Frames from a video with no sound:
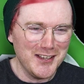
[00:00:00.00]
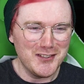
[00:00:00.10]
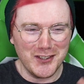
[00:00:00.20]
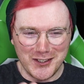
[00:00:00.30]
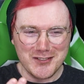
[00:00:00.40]

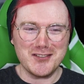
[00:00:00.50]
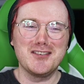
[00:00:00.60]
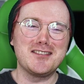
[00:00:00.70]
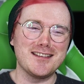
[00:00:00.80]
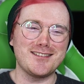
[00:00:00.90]
You could
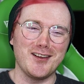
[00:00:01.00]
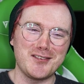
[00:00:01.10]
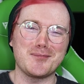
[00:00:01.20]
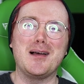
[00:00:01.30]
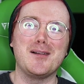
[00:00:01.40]
use this off
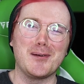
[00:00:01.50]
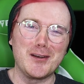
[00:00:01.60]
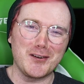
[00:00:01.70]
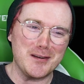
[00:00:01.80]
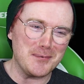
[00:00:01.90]
Spellbound
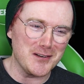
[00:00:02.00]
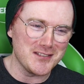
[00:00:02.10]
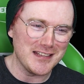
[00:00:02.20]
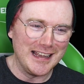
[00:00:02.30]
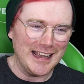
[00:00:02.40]

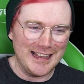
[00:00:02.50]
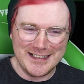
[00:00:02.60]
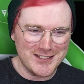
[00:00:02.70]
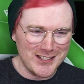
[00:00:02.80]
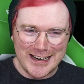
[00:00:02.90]
Creepers in a
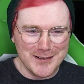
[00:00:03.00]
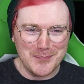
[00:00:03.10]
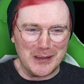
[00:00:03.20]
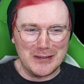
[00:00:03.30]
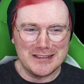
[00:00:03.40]
chain
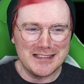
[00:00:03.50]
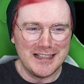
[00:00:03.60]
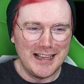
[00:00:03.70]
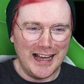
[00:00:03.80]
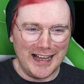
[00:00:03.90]
build
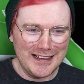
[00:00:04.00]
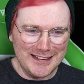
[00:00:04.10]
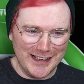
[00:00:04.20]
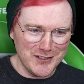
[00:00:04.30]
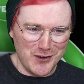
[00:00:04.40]
and
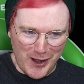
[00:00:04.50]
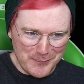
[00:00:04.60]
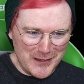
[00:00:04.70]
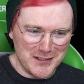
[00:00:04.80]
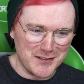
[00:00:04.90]
then drop
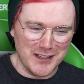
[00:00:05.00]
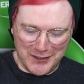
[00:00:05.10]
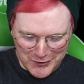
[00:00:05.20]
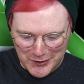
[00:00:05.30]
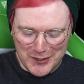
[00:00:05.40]
this. Like,
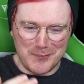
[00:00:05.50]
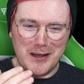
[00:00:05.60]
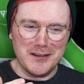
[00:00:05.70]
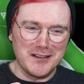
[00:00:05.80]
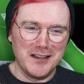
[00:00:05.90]
you could come
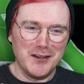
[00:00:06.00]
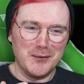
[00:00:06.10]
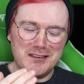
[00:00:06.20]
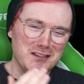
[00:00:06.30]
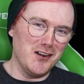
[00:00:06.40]
in
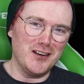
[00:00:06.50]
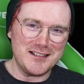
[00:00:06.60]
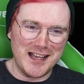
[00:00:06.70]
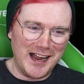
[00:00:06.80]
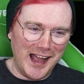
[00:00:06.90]
with a
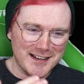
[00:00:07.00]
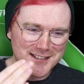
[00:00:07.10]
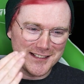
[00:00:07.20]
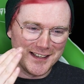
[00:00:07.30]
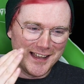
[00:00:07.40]
non-attack
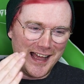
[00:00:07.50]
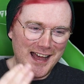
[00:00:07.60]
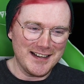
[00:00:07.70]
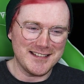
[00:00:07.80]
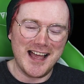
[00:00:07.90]
action
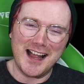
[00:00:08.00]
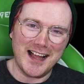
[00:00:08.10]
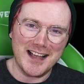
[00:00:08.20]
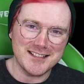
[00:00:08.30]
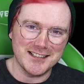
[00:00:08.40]
and attack
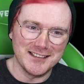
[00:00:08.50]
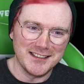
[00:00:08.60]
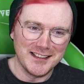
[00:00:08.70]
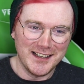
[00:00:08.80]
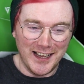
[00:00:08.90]
action.
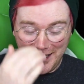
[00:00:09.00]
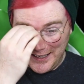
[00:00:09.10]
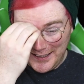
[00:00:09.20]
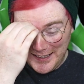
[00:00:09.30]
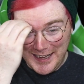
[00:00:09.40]

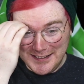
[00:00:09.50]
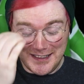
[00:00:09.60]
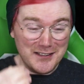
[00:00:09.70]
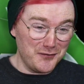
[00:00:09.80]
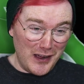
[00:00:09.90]

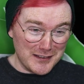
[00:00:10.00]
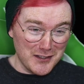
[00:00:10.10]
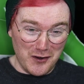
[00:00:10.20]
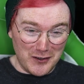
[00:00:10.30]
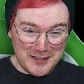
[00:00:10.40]
In fact, the
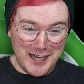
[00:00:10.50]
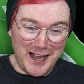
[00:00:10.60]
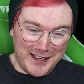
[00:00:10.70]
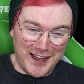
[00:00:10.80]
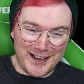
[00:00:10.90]

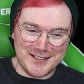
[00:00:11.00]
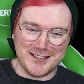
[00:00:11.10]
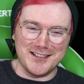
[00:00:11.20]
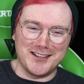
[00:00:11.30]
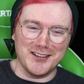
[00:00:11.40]
non-attack
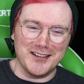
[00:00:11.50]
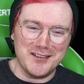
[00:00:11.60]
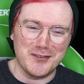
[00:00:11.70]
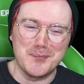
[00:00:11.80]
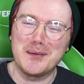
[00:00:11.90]
action could
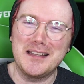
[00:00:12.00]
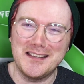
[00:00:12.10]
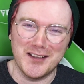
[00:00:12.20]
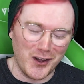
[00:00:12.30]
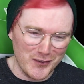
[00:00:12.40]
even be
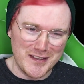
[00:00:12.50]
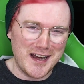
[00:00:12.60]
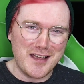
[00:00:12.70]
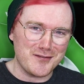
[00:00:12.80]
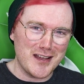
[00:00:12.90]
the On the
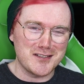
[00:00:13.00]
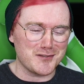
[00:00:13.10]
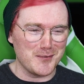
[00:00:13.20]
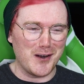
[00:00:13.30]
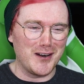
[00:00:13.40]
Knife Edge
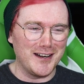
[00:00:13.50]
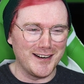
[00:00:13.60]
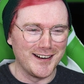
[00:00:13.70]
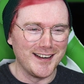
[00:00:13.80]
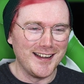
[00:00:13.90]
from
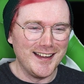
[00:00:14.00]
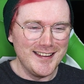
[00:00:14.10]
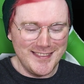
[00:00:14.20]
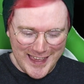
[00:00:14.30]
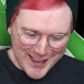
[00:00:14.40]
earlier.
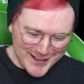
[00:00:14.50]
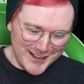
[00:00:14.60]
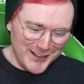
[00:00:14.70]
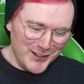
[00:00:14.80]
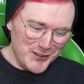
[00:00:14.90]
Then
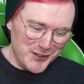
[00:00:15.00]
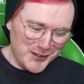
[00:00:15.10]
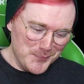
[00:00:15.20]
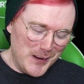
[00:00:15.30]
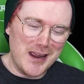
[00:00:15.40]
you
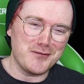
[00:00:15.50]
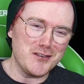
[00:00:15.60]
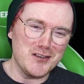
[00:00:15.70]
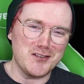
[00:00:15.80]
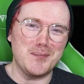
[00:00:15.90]
could pay for
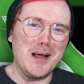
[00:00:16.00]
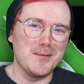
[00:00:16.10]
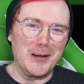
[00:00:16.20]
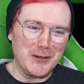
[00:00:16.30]
your Spellbound